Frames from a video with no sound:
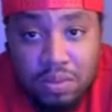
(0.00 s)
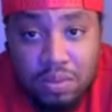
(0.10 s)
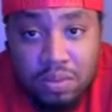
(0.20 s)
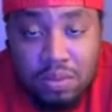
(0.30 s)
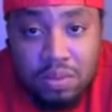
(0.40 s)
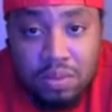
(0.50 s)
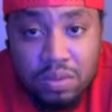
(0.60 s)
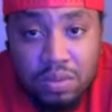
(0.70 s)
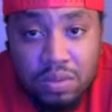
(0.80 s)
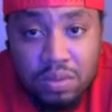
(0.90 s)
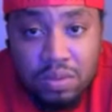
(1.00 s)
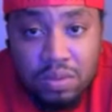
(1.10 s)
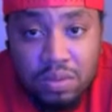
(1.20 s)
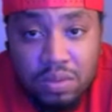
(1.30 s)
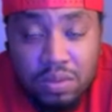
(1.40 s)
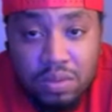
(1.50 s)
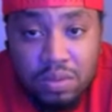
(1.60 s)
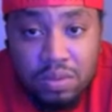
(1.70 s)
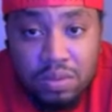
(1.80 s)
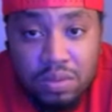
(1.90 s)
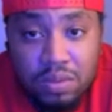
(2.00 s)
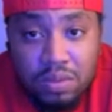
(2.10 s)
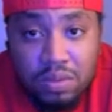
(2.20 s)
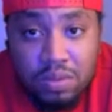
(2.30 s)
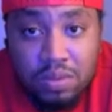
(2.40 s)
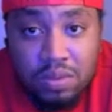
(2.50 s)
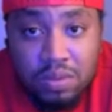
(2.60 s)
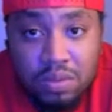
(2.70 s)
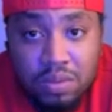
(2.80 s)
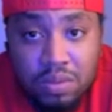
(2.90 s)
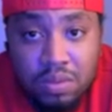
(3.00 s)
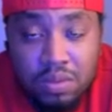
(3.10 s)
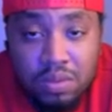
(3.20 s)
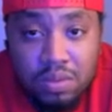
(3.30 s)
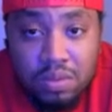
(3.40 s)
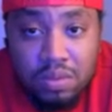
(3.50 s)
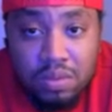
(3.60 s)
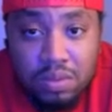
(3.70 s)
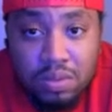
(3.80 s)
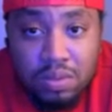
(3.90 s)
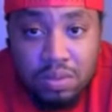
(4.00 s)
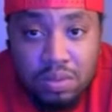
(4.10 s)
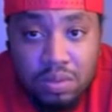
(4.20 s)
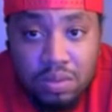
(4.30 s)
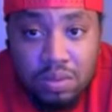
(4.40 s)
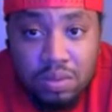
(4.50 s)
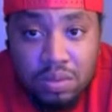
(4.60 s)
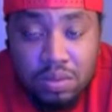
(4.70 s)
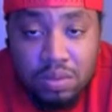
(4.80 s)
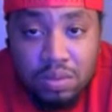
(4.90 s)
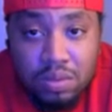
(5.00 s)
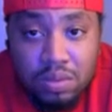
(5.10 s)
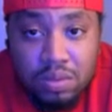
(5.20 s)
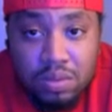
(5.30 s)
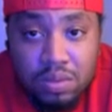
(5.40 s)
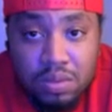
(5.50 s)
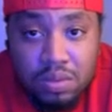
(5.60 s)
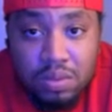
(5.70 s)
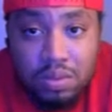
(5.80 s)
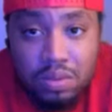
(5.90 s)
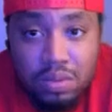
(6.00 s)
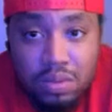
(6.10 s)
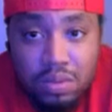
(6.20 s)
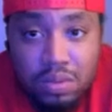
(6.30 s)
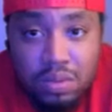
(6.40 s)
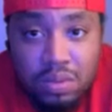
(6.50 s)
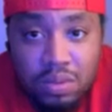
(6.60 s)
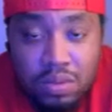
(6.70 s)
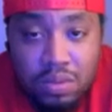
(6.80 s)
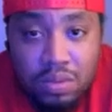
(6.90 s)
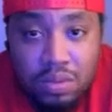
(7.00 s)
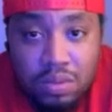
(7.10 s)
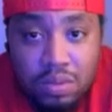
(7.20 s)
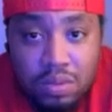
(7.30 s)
This person isn't speaking.